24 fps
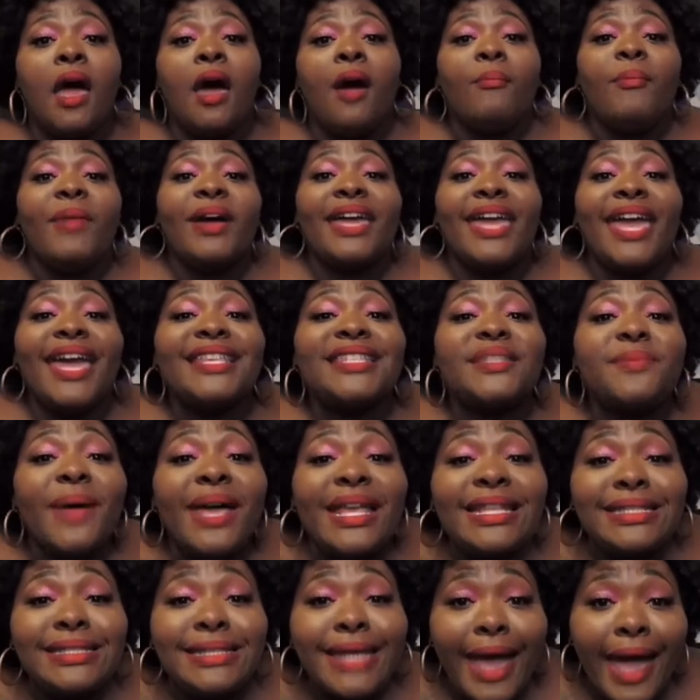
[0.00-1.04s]
But guess
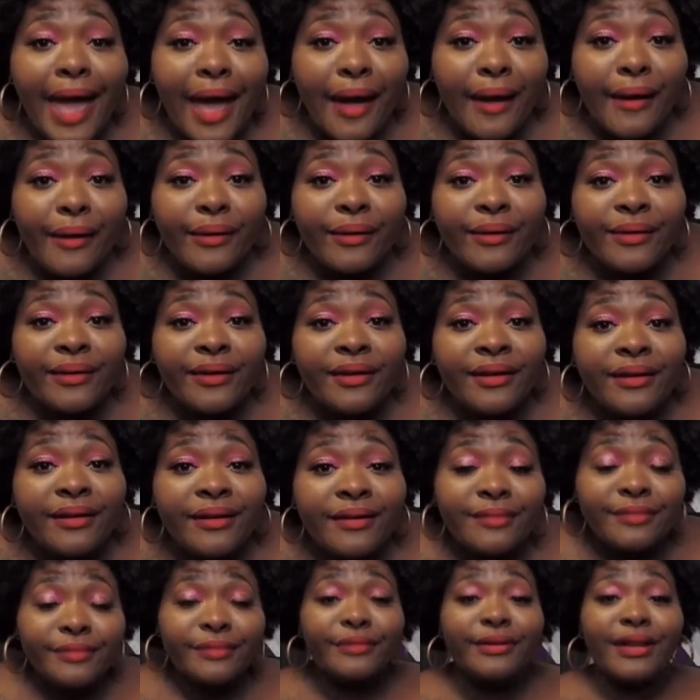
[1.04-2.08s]
what, y'all?
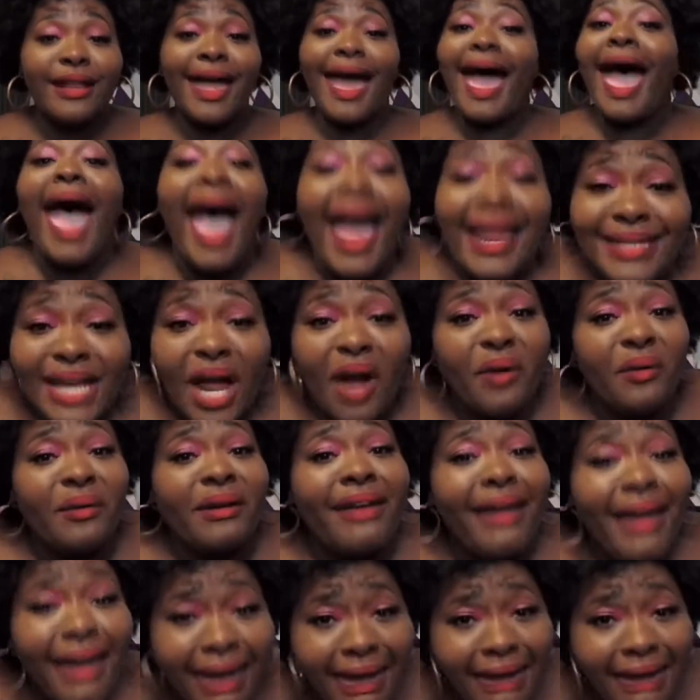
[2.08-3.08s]
I don't care.